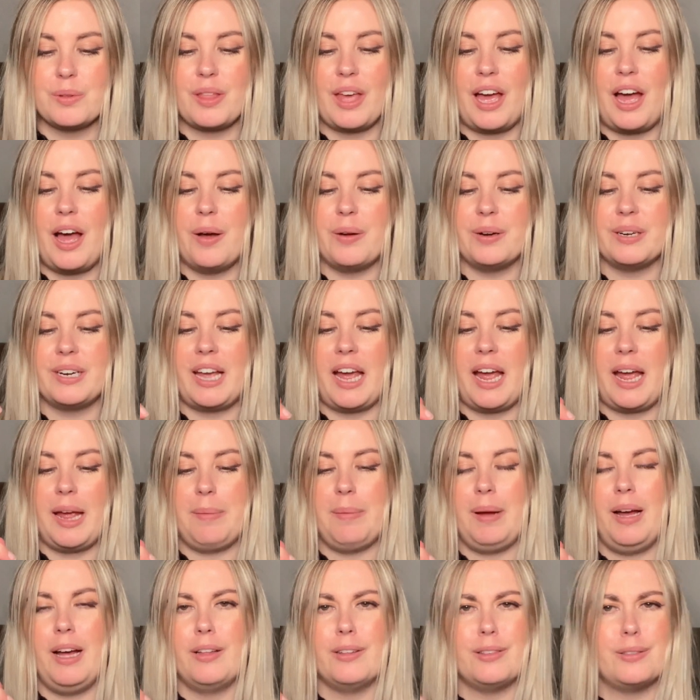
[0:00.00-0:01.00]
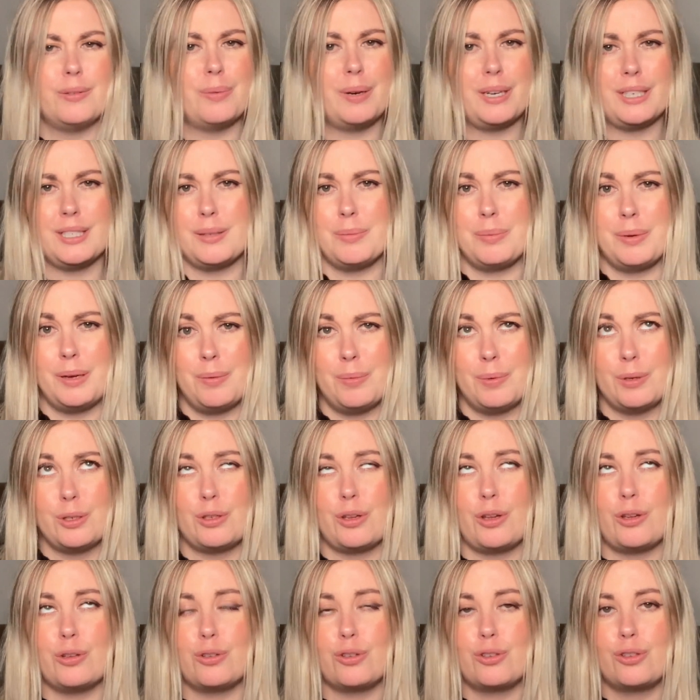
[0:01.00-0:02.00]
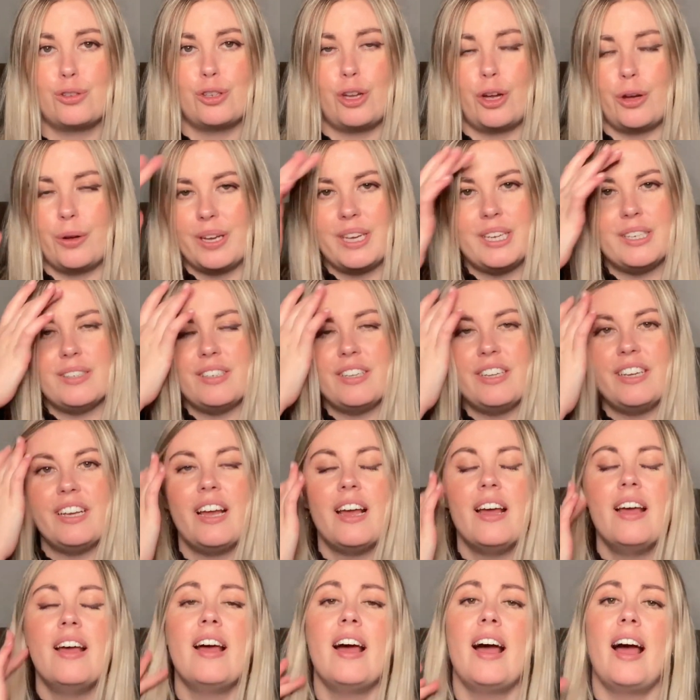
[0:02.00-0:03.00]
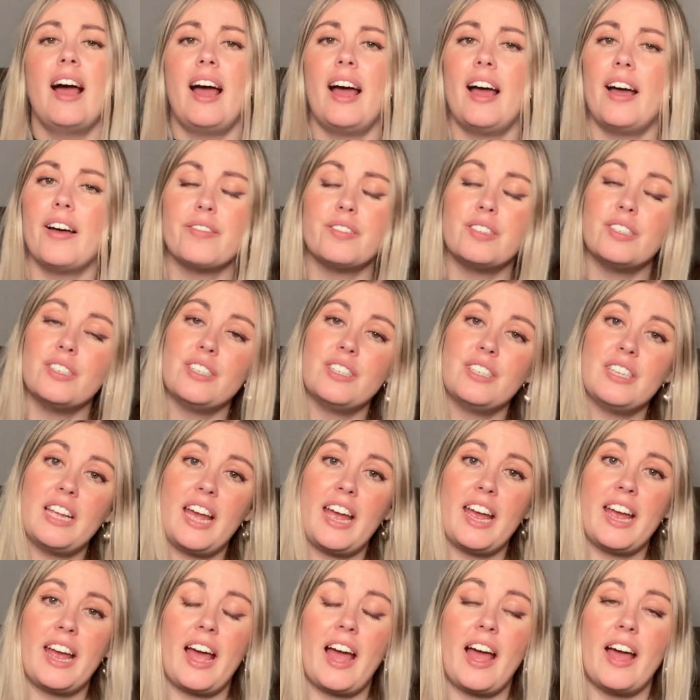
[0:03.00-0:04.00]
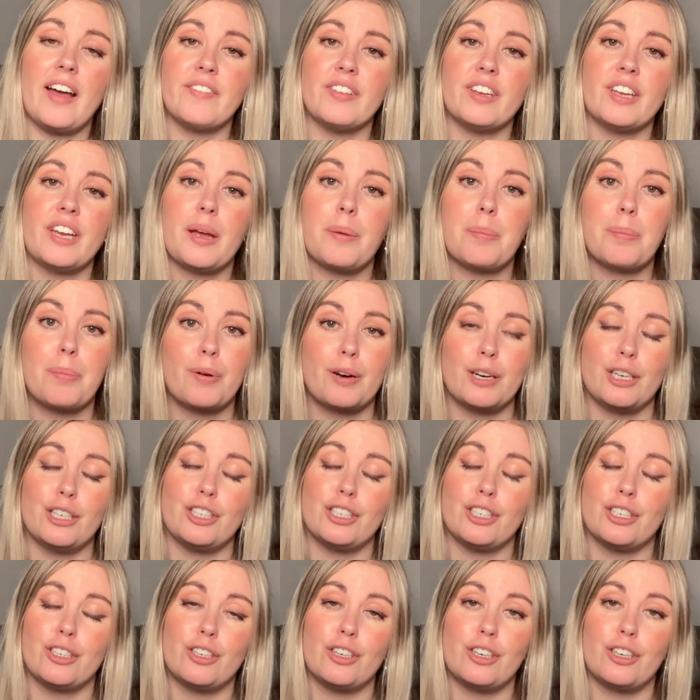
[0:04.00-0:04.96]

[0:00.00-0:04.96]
with how it came out. The recipe was so easy. I have to say, having a pressure